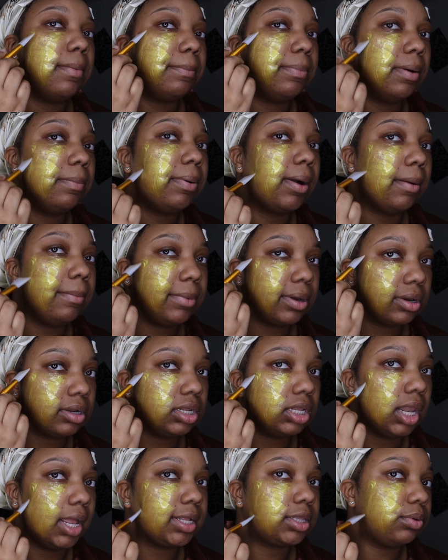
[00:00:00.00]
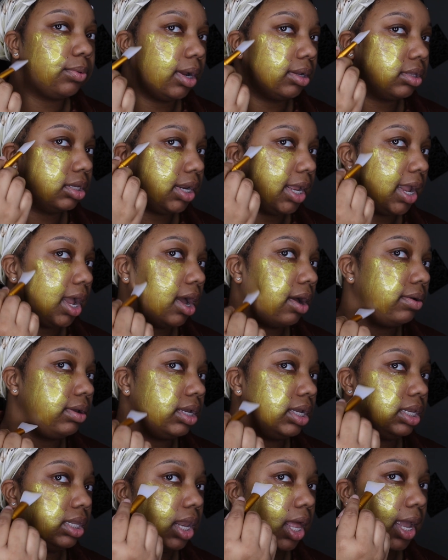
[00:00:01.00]
but primarily like throughout the day I'll
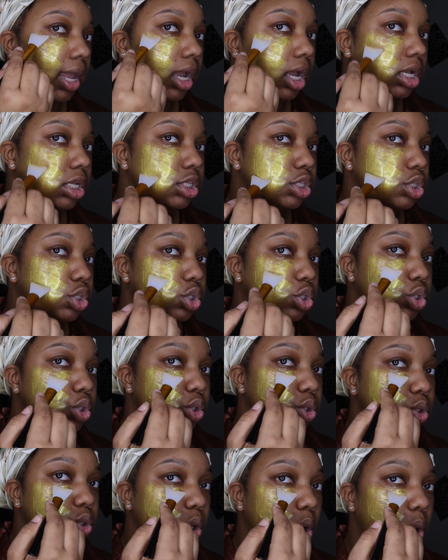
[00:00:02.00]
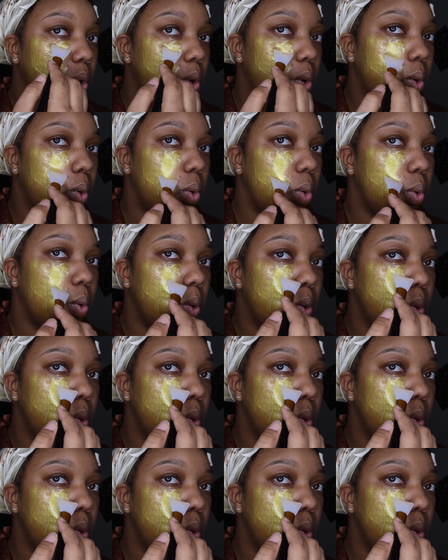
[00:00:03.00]
eat like so